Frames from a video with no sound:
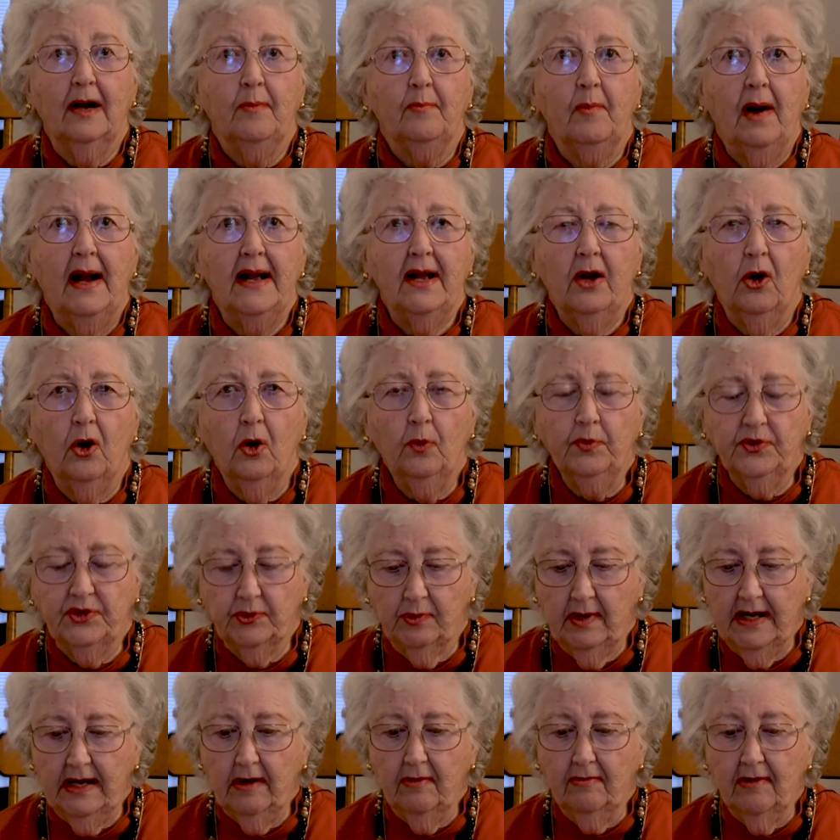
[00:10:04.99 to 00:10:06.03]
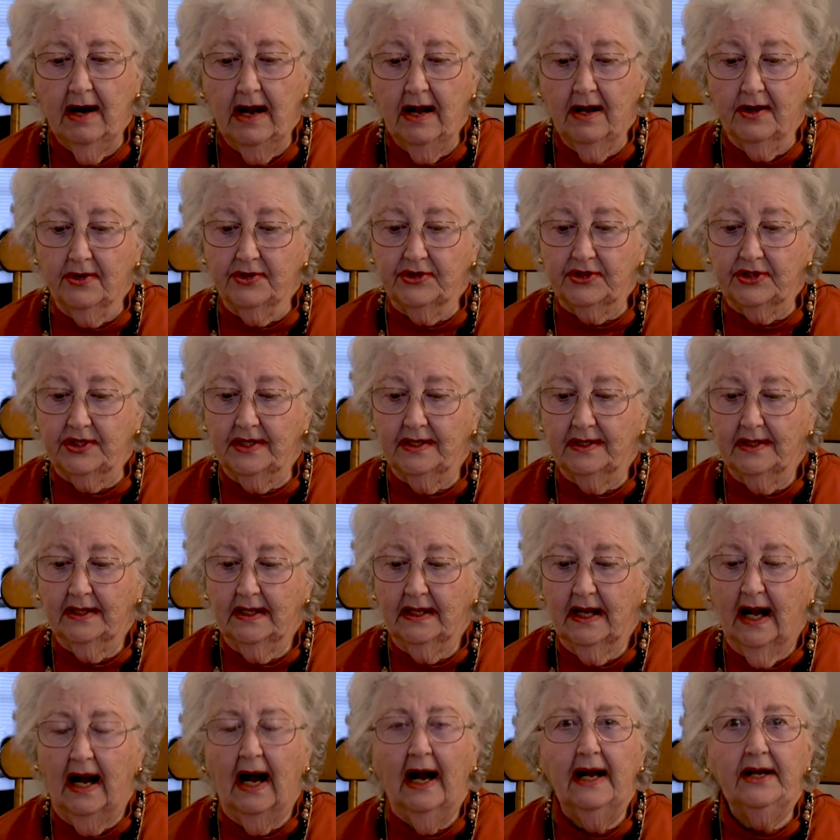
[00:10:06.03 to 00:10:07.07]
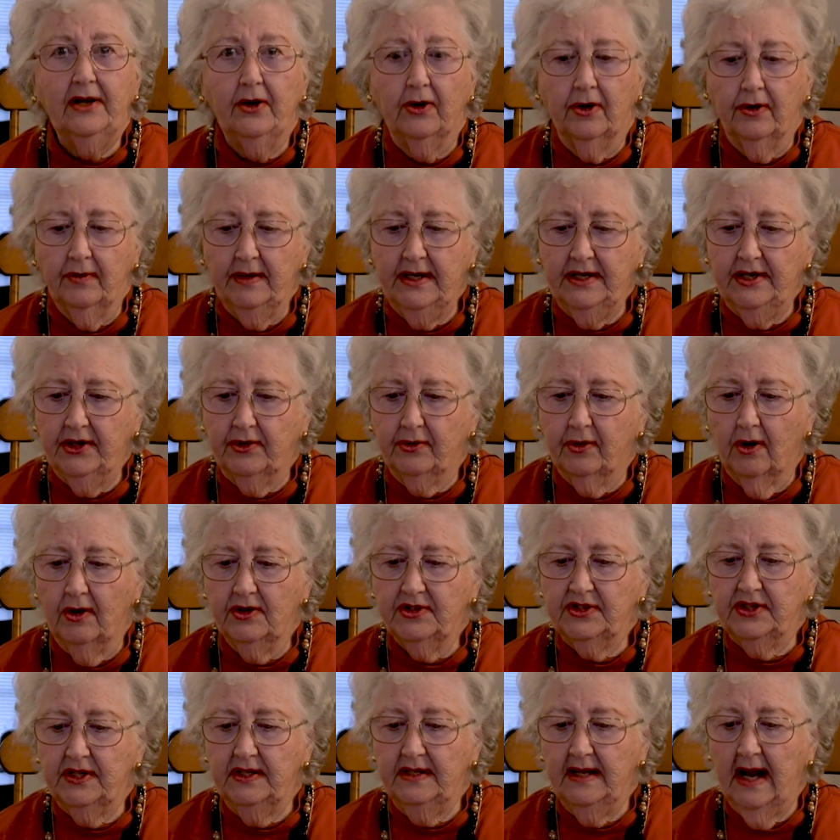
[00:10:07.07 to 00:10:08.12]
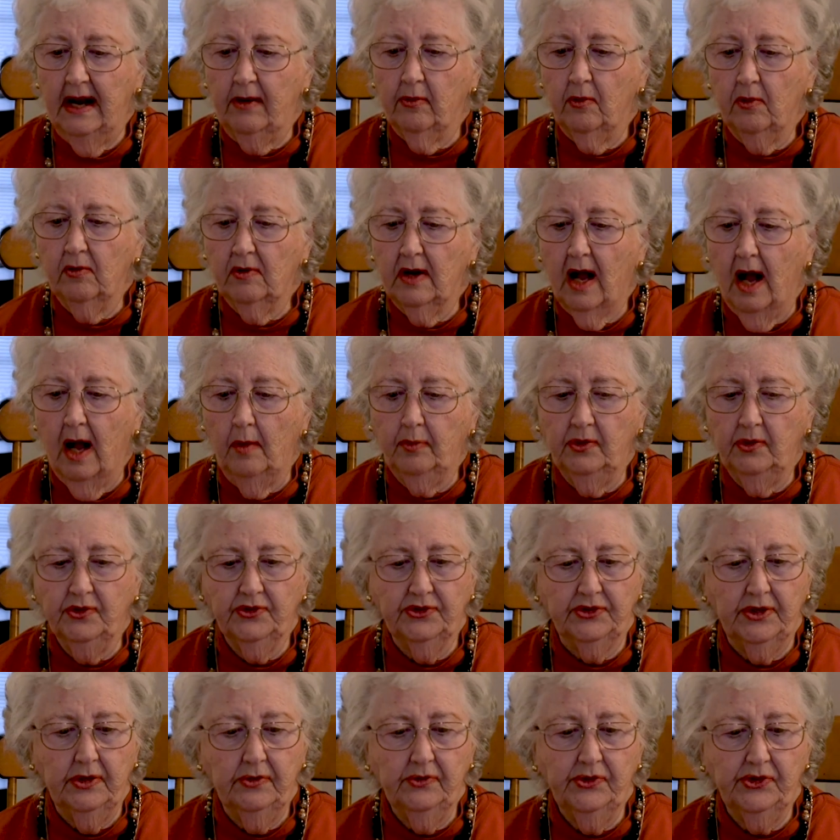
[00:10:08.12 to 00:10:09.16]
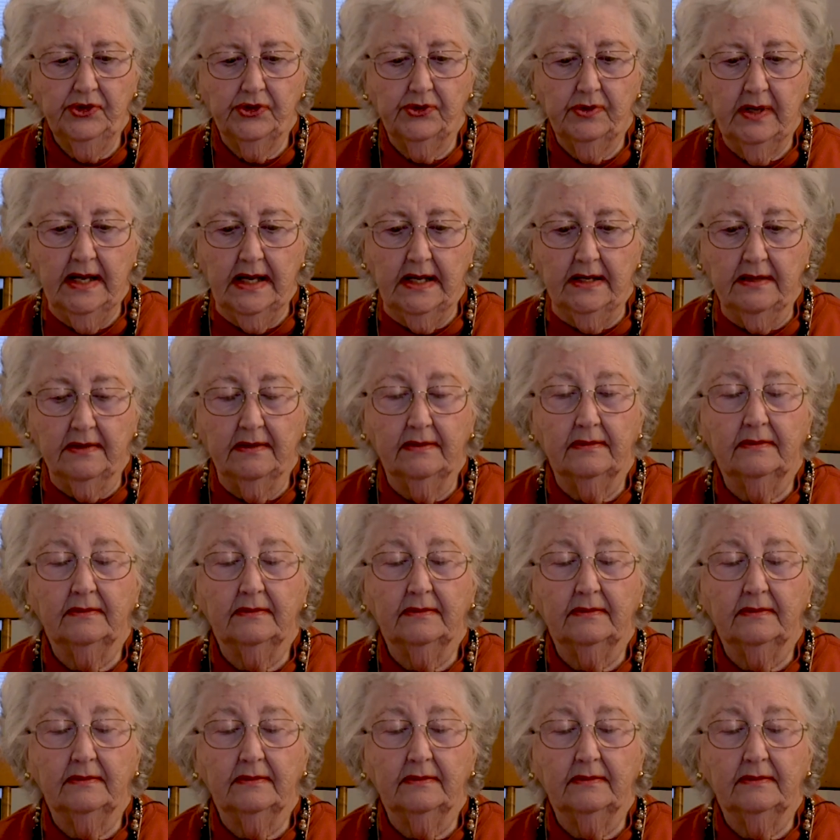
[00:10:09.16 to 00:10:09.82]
My hopes re-aroused, I hurried across the narrow cobblestone street.